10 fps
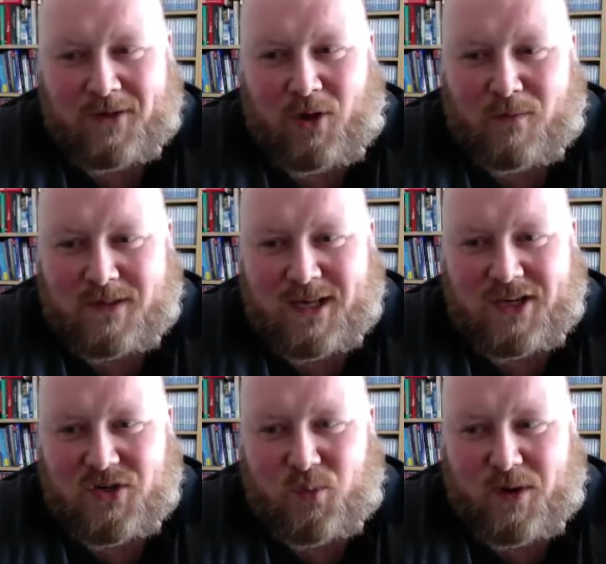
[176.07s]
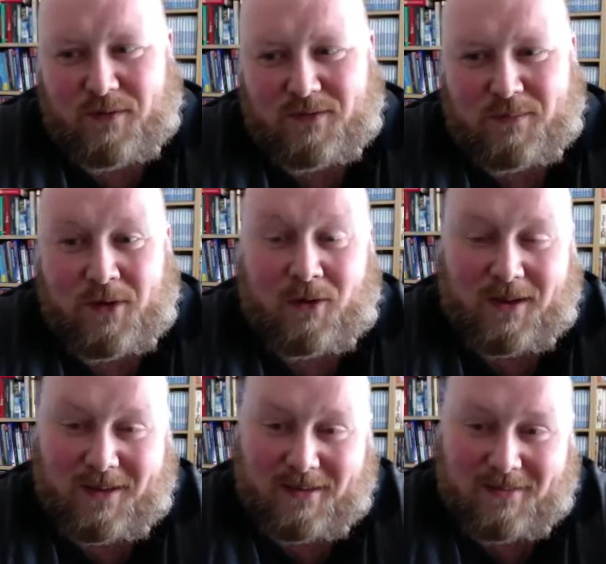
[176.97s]
conversation with some
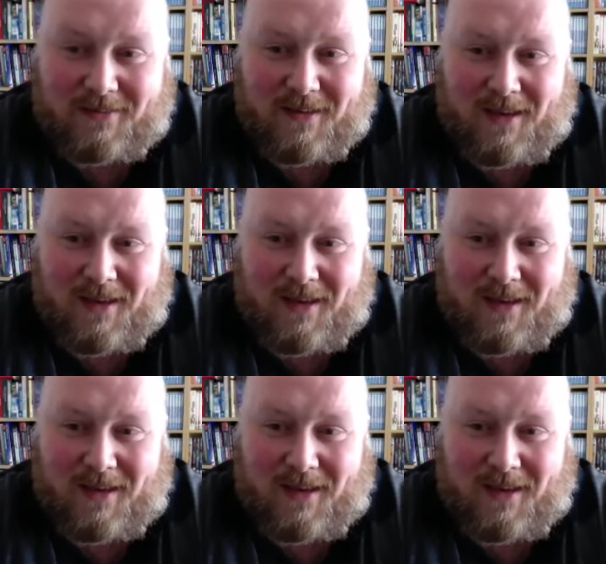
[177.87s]
colleagues,